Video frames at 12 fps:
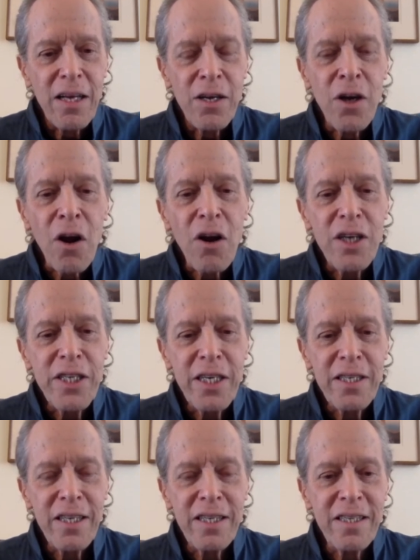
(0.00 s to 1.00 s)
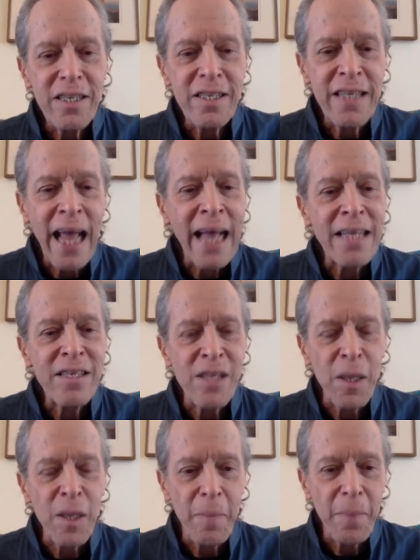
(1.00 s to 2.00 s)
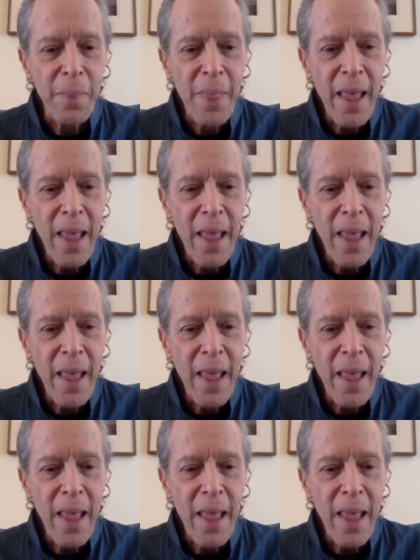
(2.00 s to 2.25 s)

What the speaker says: nourishes and sustains them,